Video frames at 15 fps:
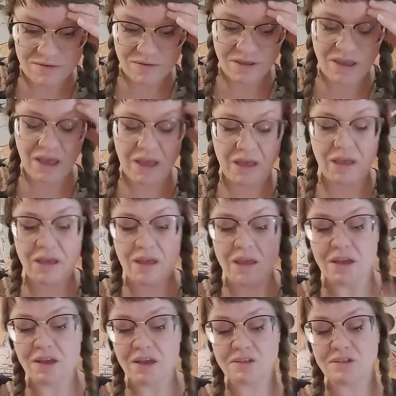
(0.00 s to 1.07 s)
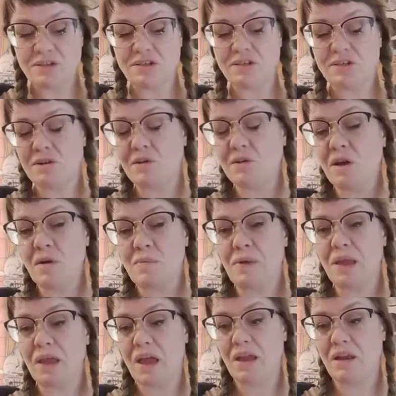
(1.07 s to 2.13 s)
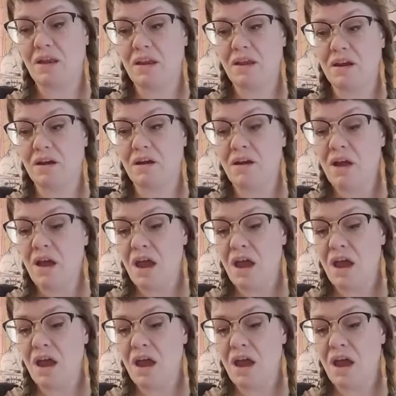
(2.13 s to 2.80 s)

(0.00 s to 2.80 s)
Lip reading: okay, because she's showing up again here,